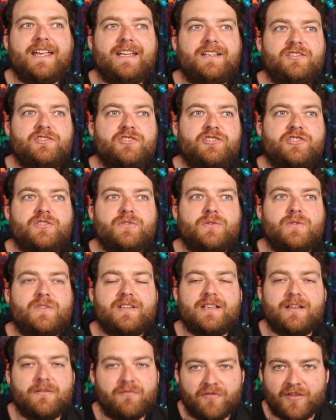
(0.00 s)
into
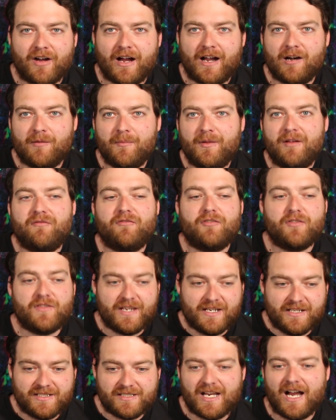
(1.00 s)
the environment for
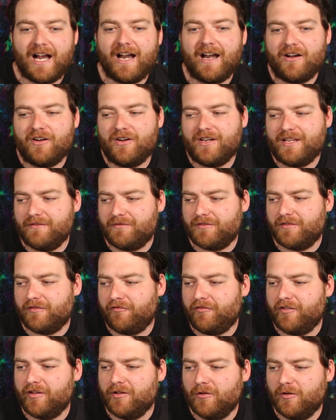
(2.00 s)
the entirety of the
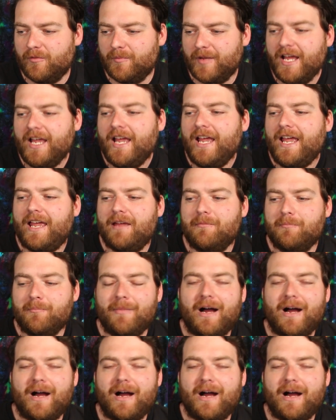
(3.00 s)
film, it